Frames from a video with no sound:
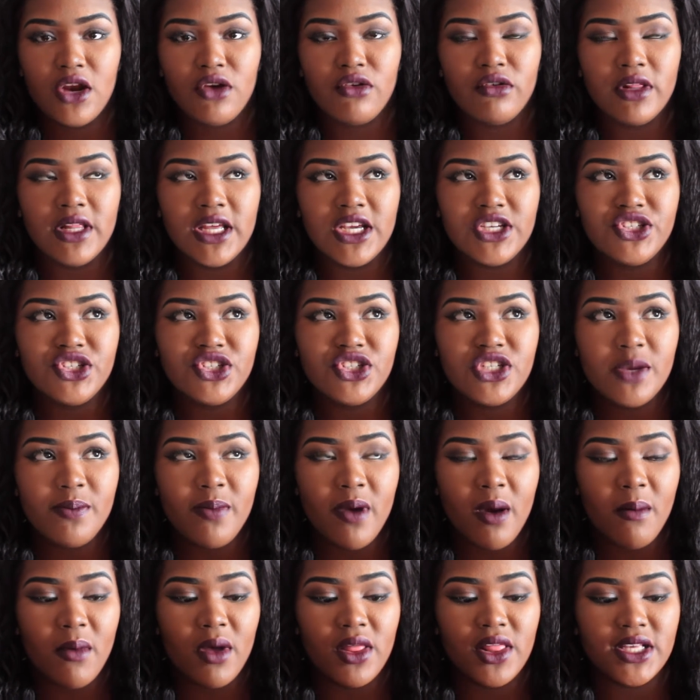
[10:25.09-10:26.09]
in a relationship,
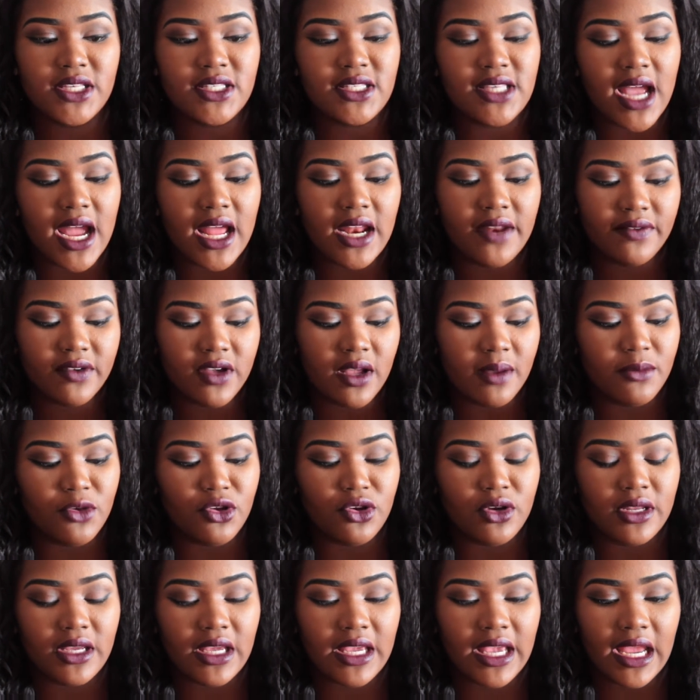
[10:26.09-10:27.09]
I'm on the side of
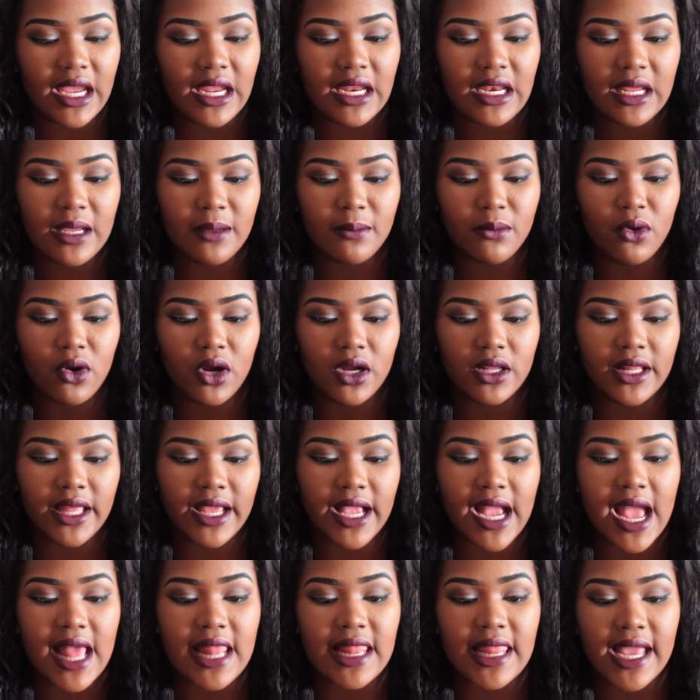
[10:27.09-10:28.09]
communicating more.
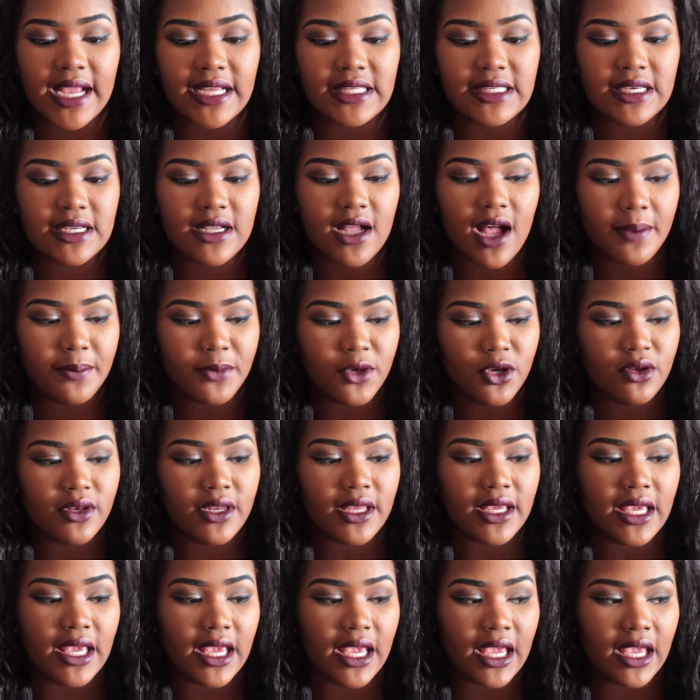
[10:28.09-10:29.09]
Like, I like to
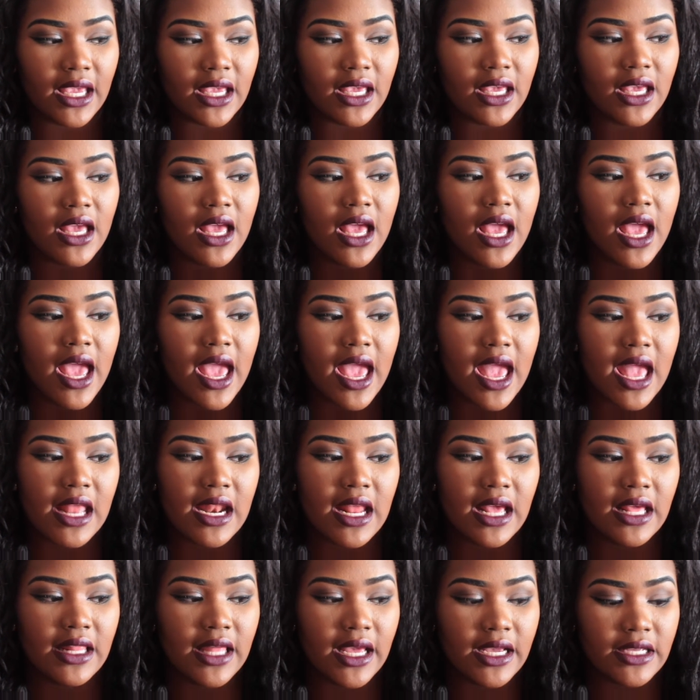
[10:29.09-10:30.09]
communicate,
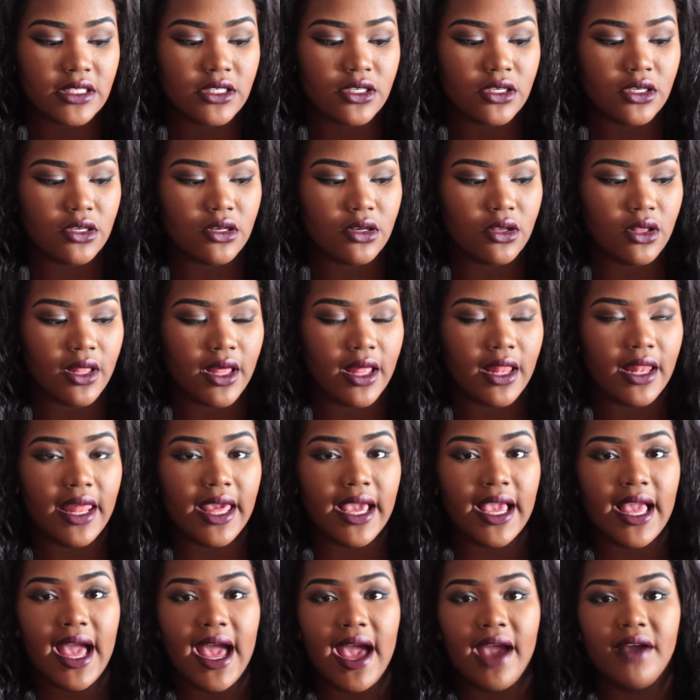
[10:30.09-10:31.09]
and I like to, you know,
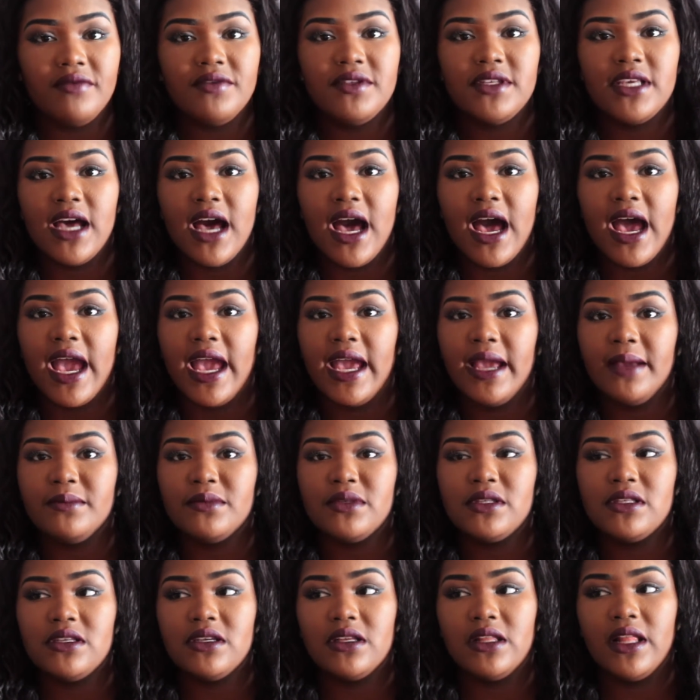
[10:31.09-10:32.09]
like have
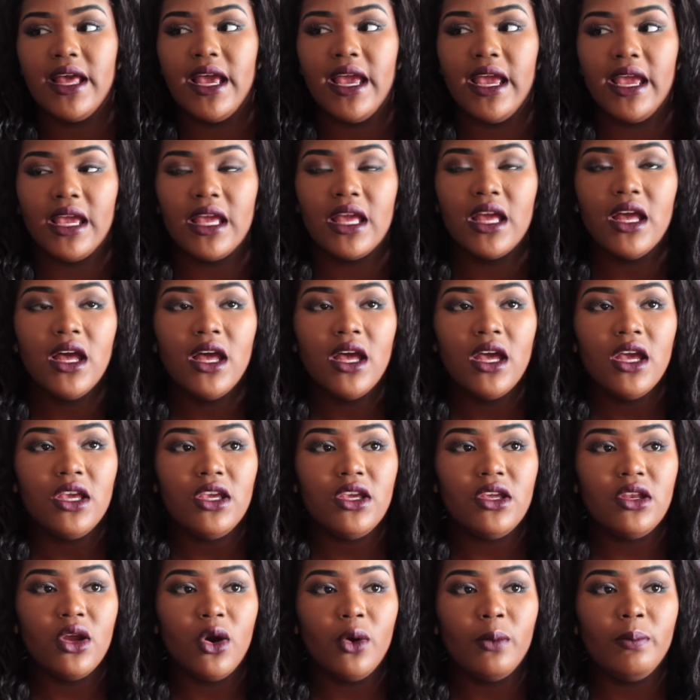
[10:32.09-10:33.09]
times to like,
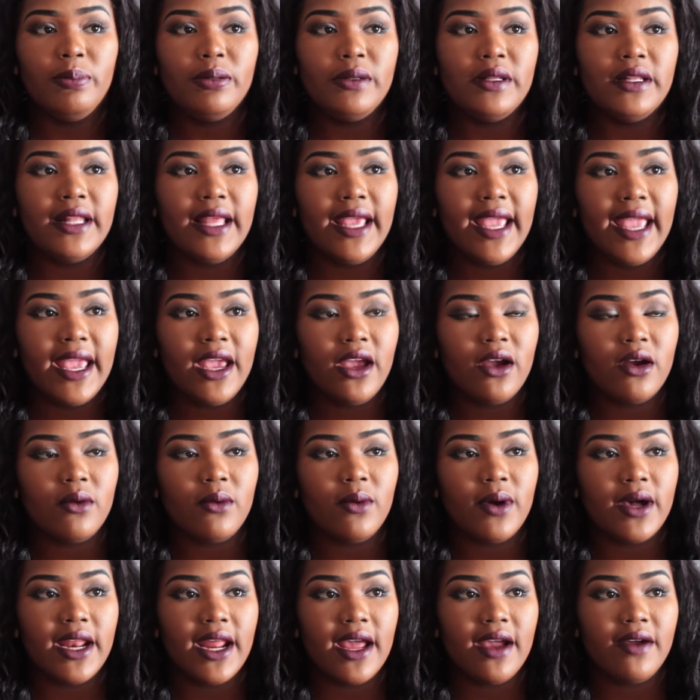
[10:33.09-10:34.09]
you know, play or
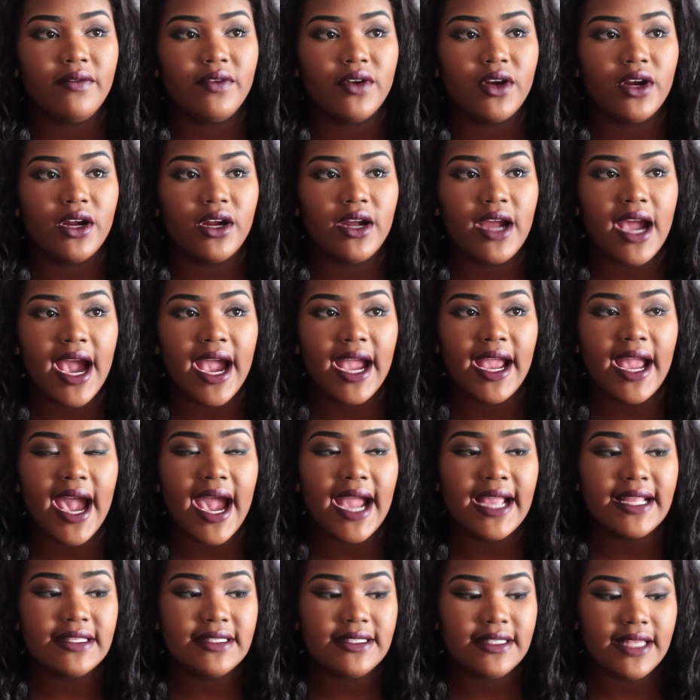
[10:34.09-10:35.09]
whatever. I,
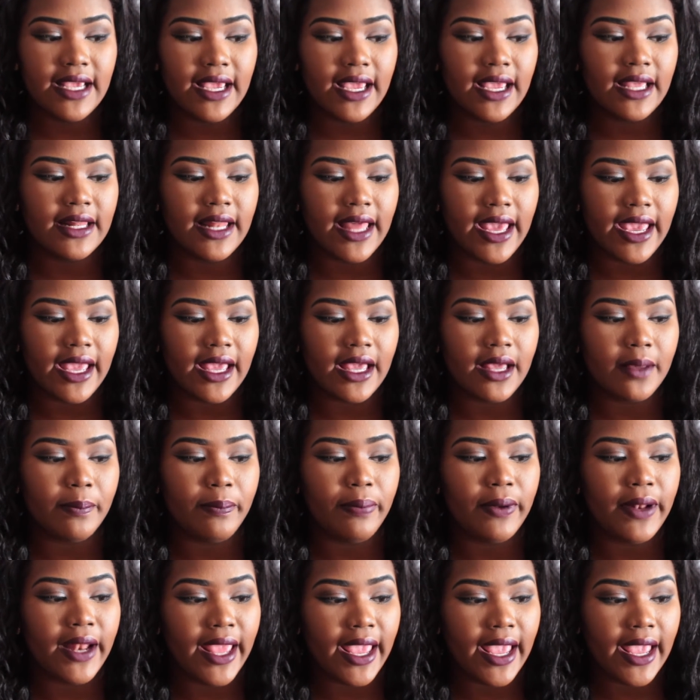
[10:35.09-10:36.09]
I dig like
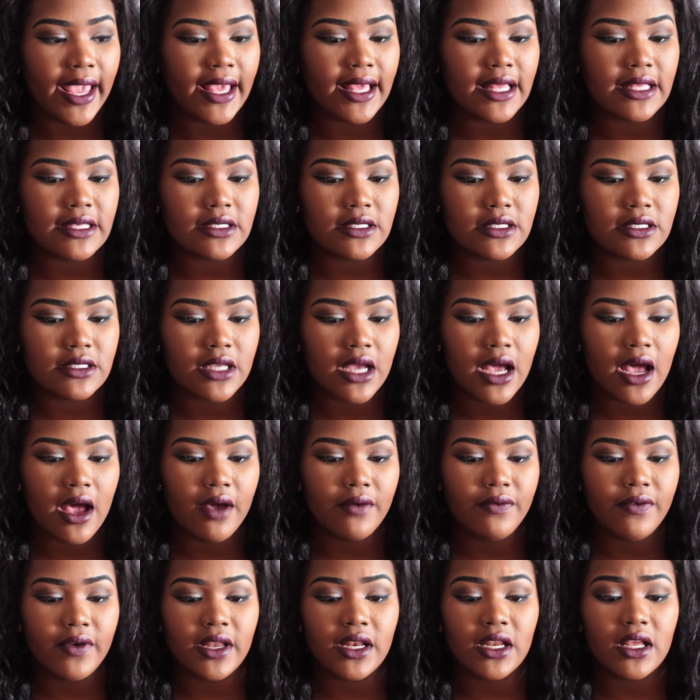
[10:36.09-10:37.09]
playing and
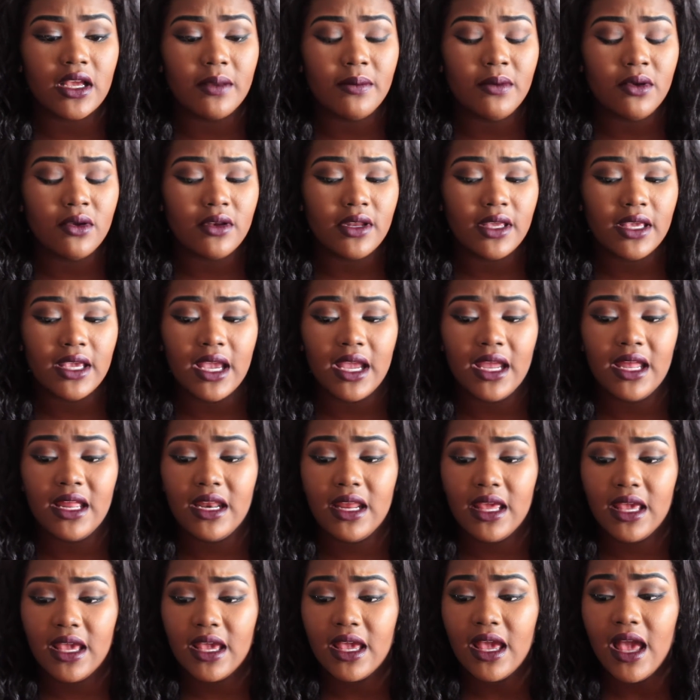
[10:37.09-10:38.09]
stuff and
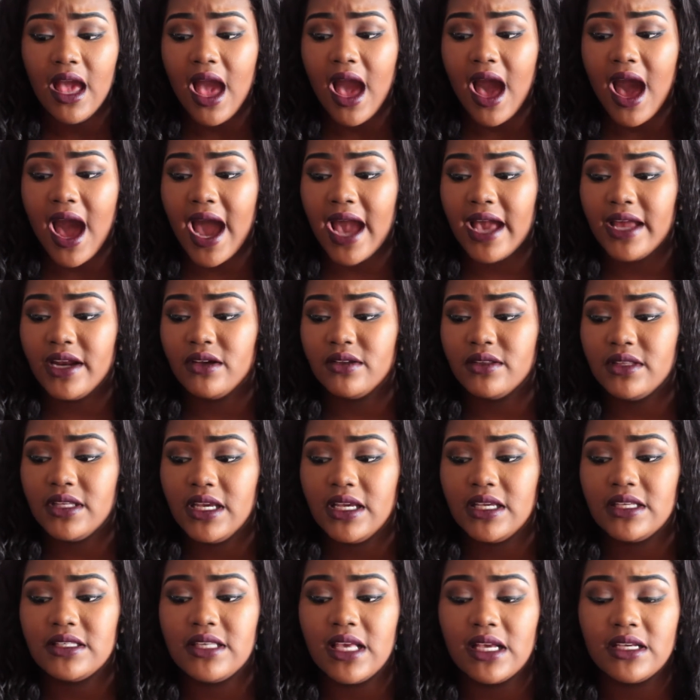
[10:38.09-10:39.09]
communicating. I don't
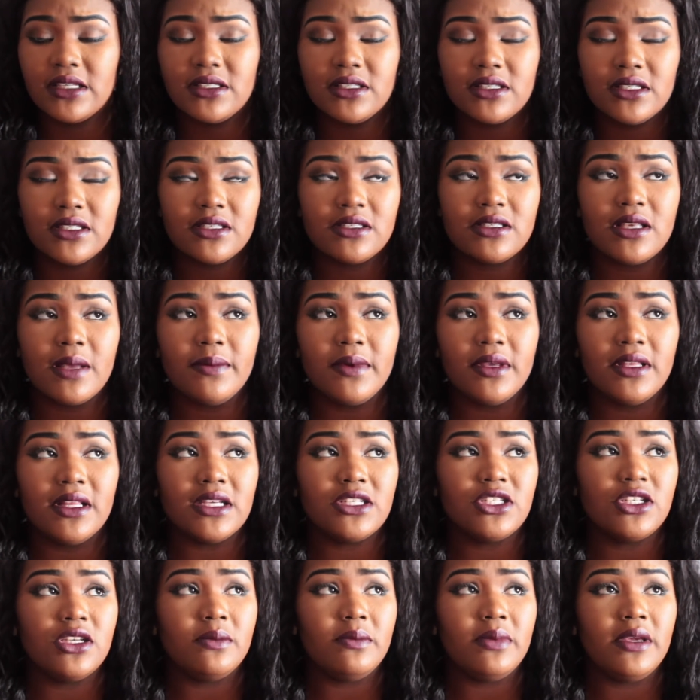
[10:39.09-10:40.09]
think sex is something
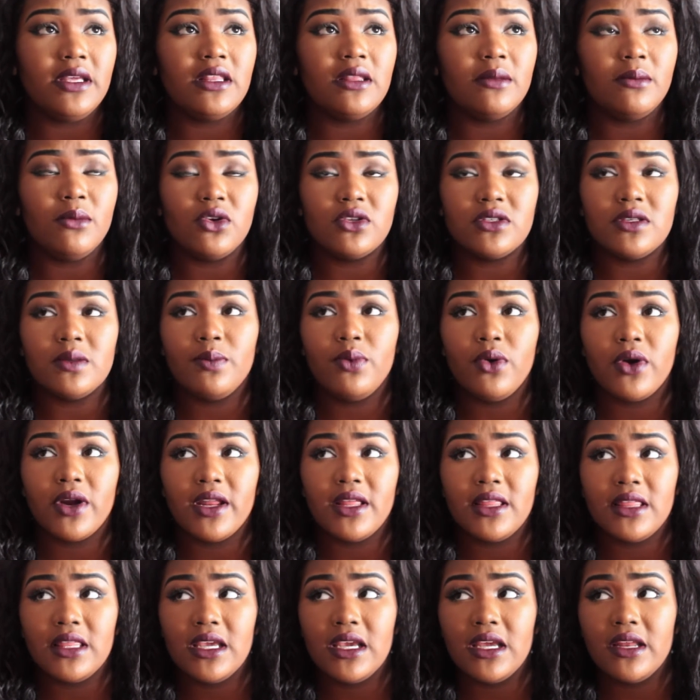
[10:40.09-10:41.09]
that should be the most
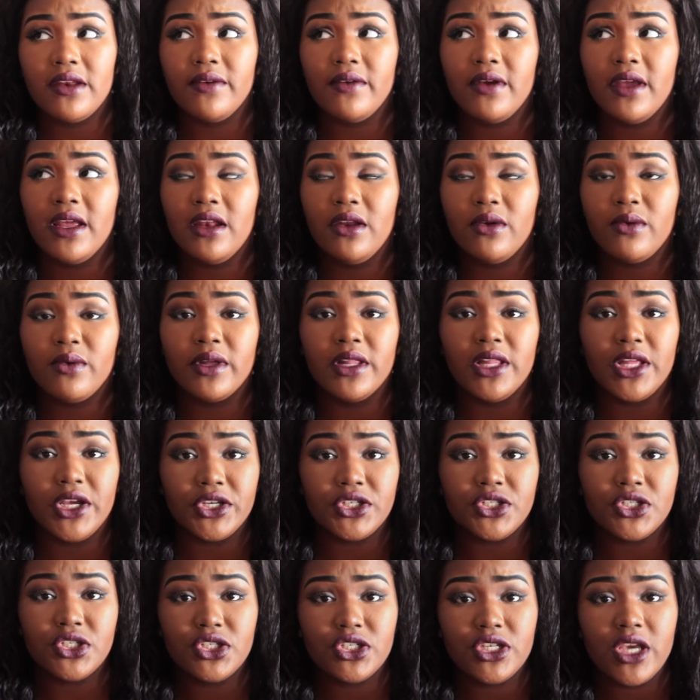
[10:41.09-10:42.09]
important thing in a, in a
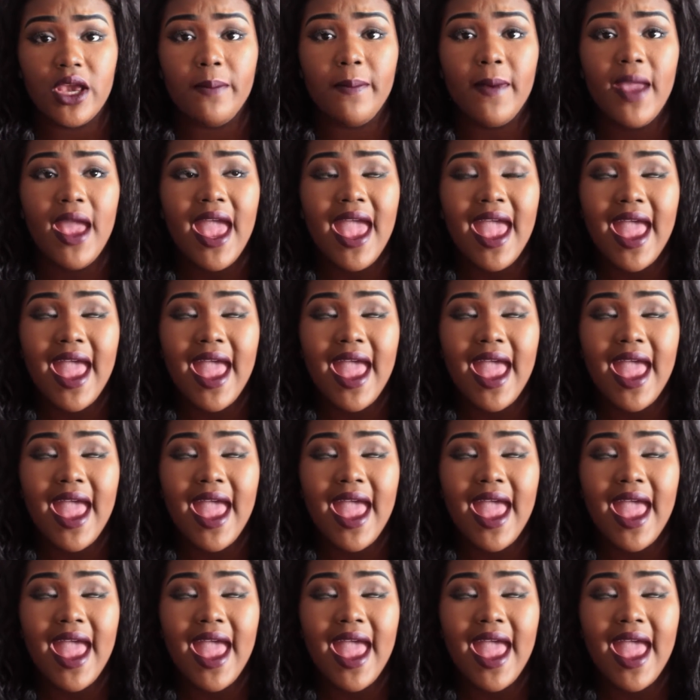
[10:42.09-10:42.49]
relationship.